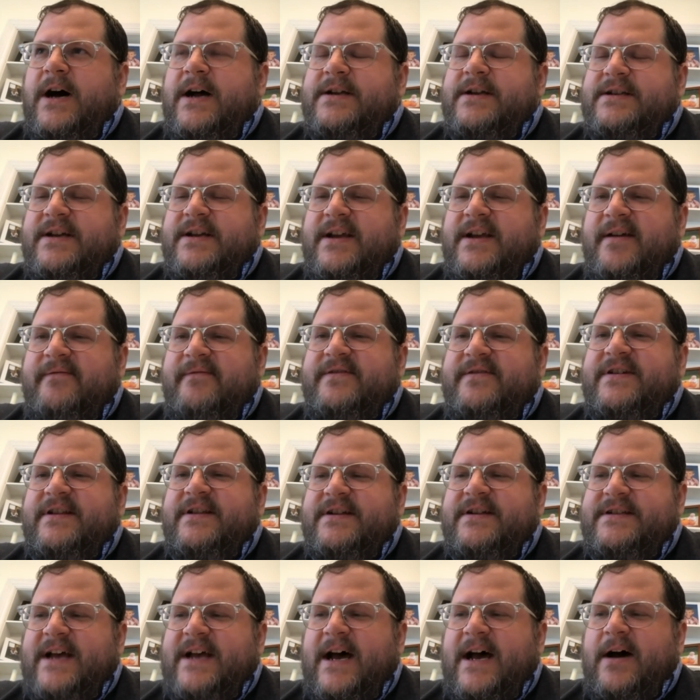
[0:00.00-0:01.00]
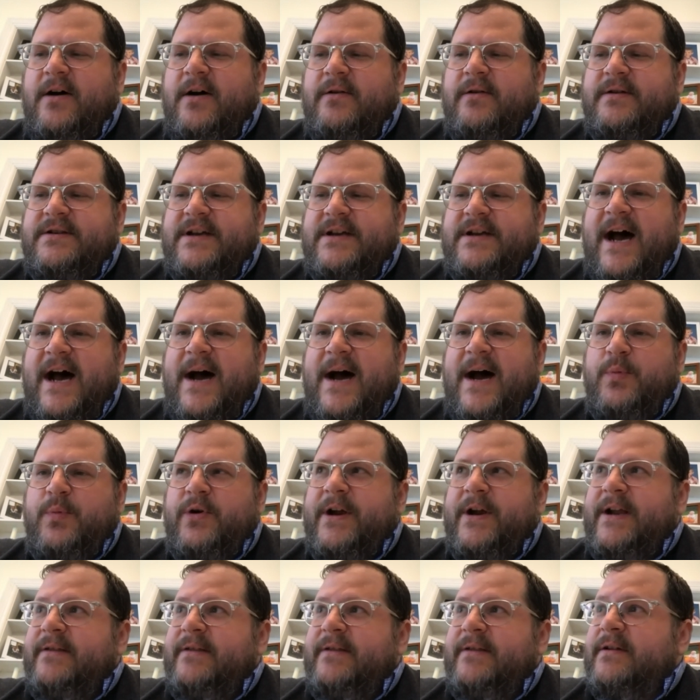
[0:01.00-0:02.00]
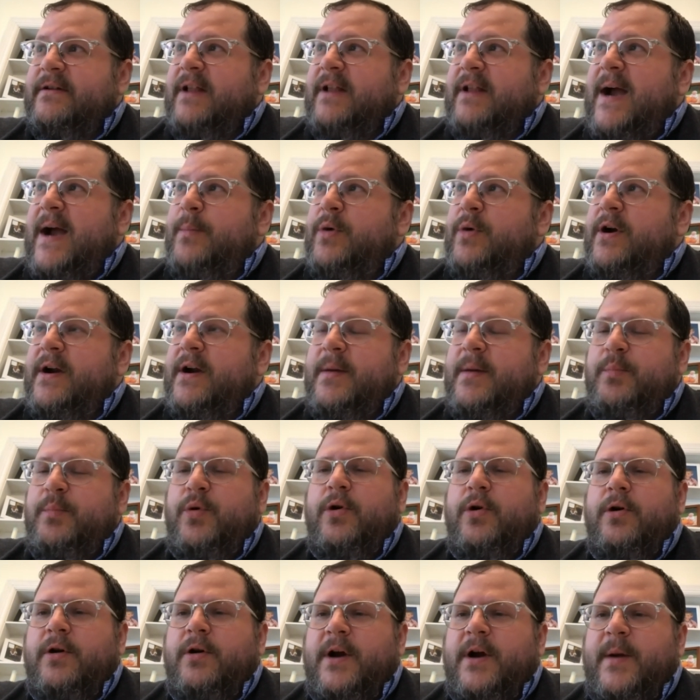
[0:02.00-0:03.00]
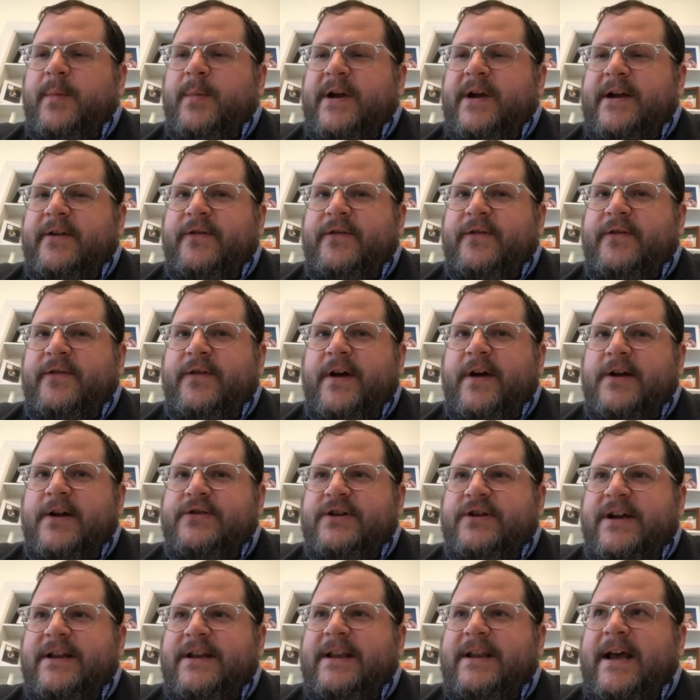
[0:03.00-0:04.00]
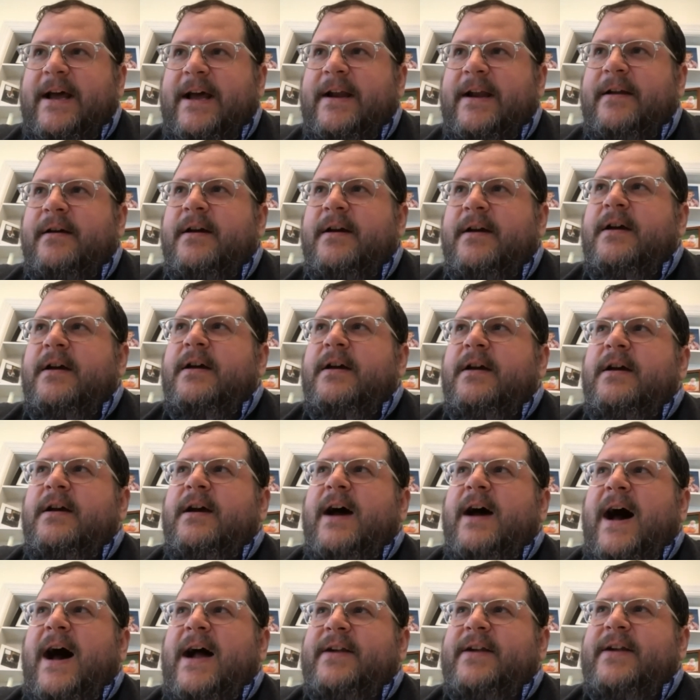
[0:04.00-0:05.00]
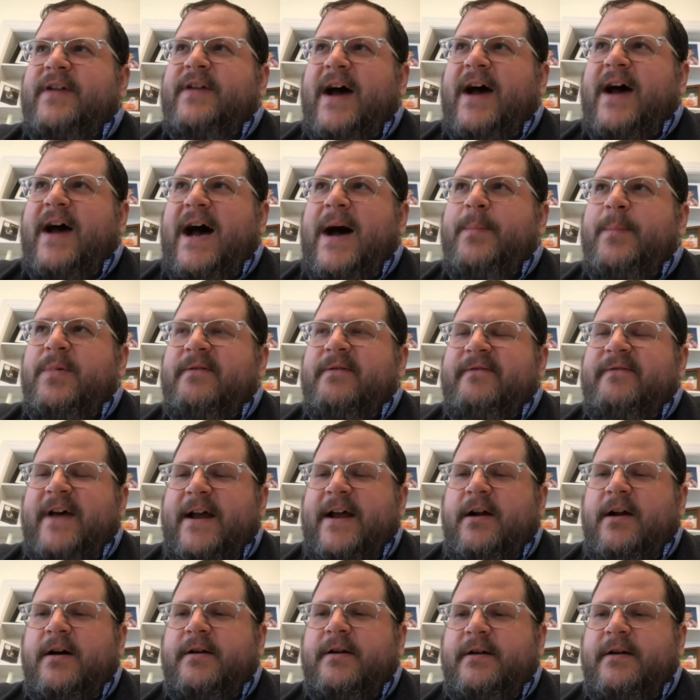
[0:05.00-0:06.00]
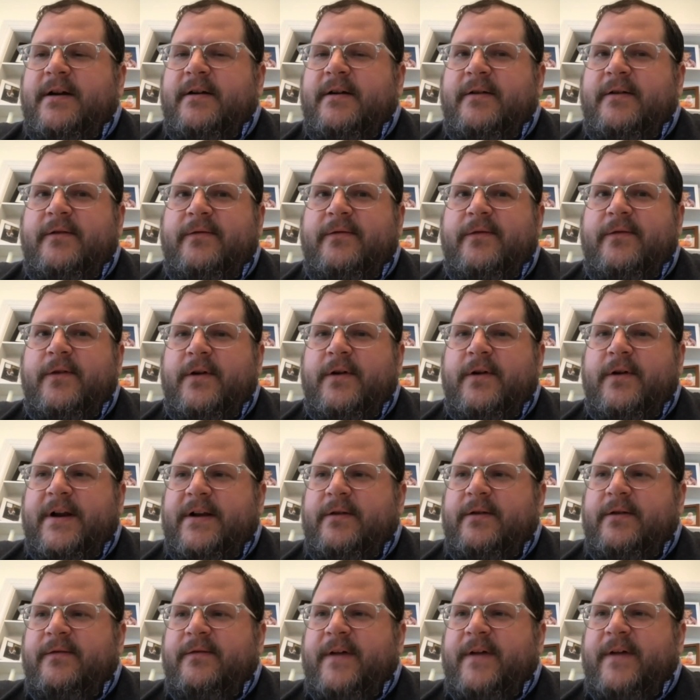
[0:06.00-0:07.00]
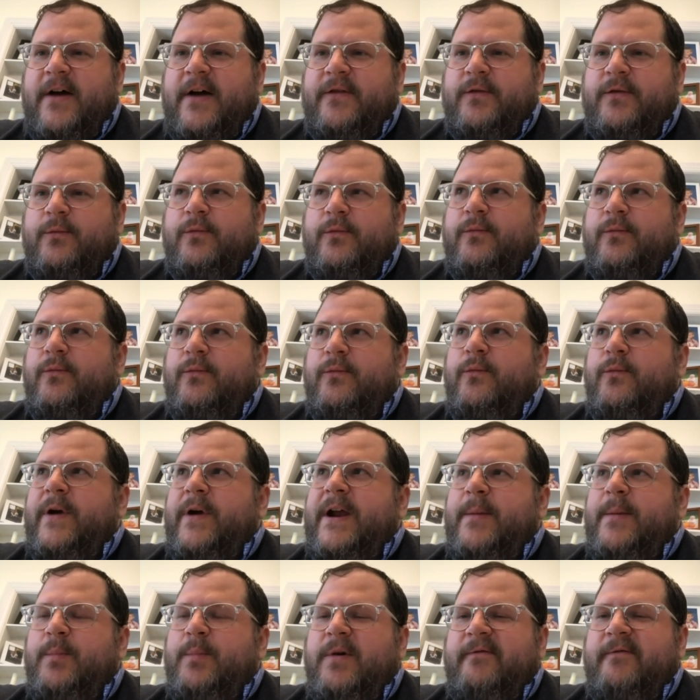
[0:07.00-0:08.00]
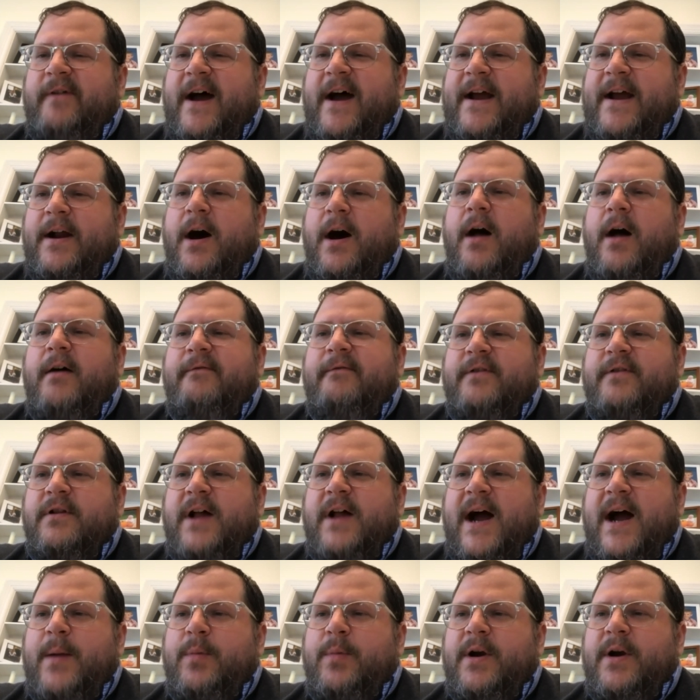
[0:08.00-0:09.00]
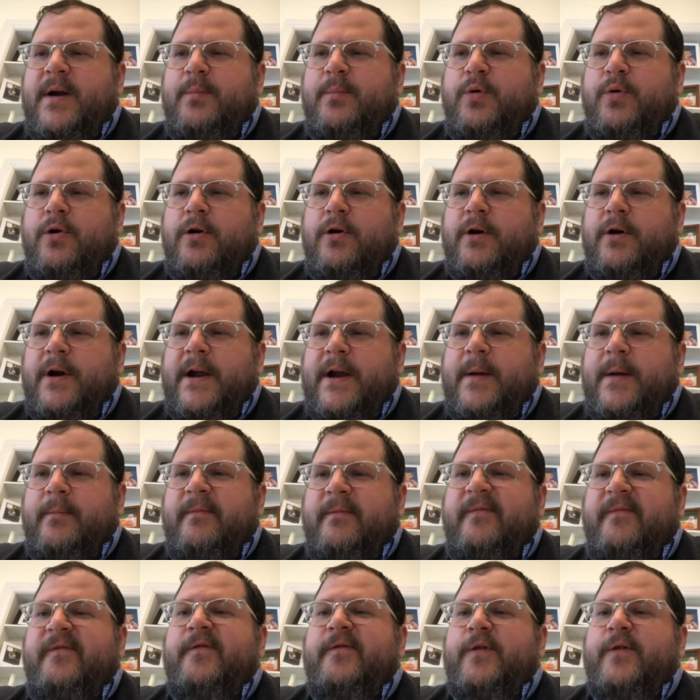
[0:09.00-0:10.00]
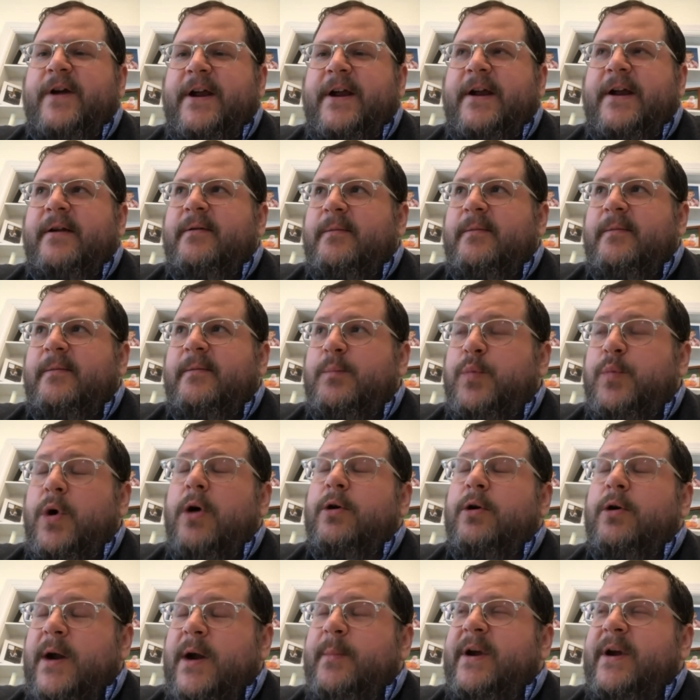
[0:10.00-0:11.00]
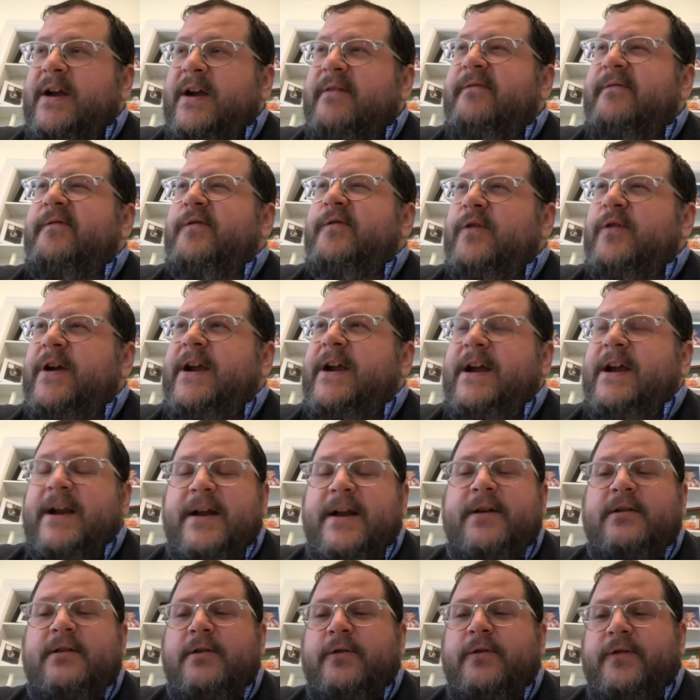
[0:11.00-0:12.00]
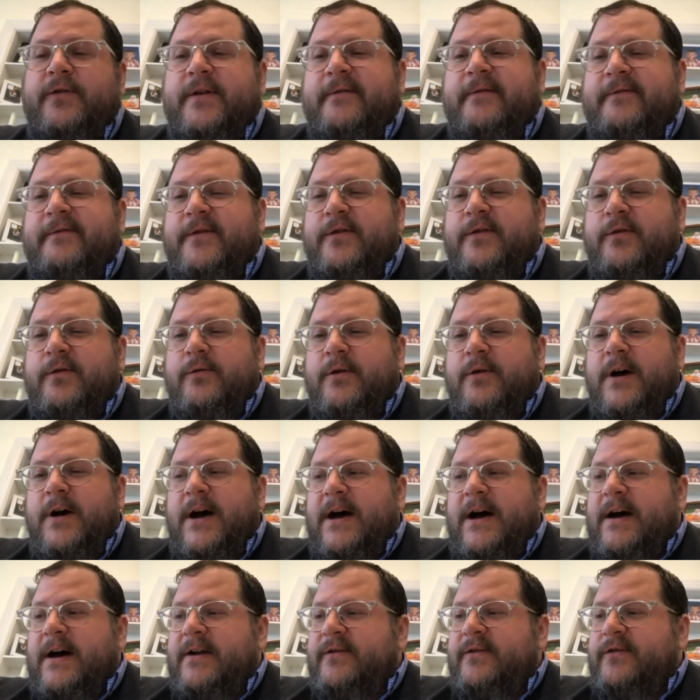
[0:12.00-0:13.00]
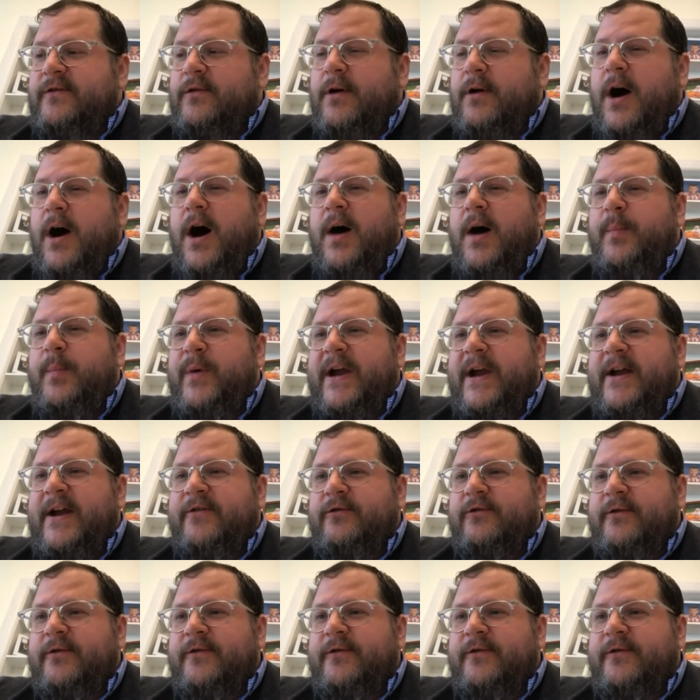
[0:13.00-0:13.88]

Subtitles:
give to the town to operate the library programming and such. And then on top of that 132,000, we provide all of the library programming, free and inclusive to all patrons